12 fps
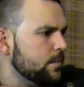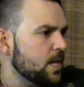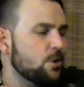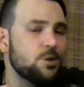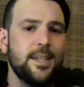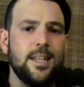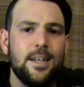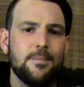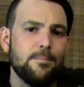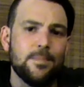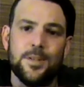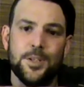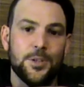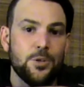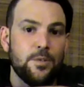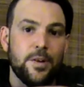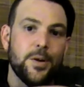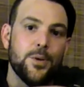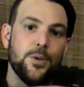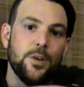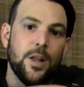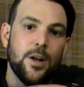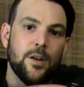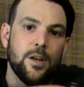New Zealand, still very good
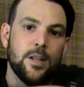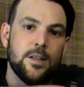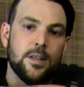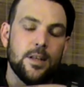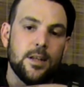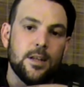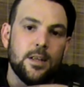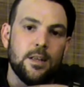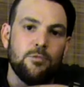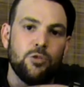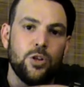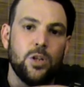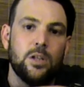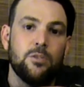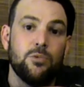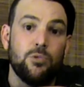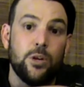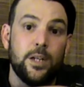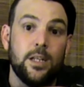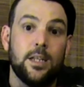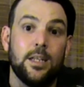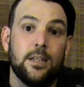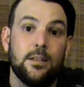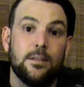though. It's really,
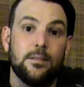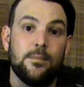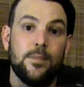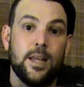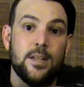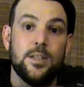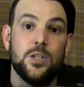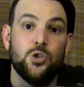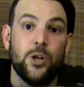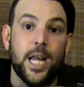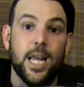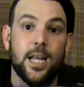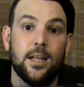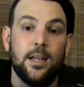really easy drinking.